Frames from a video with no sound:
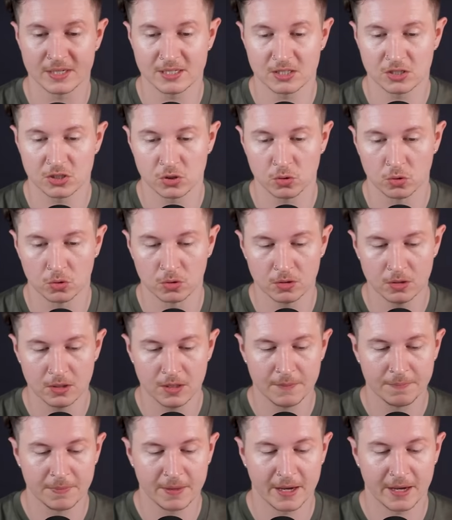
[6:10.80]
saw,
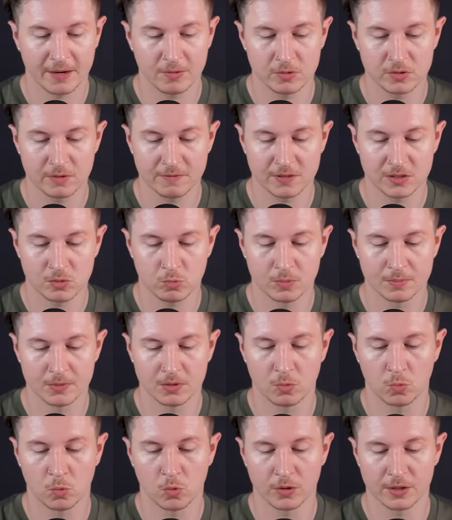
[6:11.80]
and it was of this
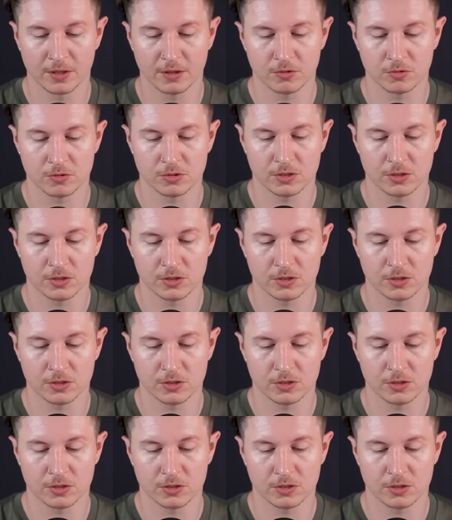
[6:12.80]
woman walking through